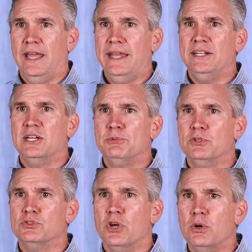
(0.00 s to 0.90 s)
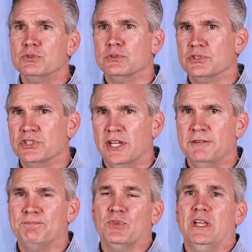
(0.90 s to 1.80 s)
A.W. Tozer
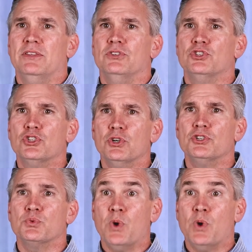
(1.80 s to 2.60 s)
said, The church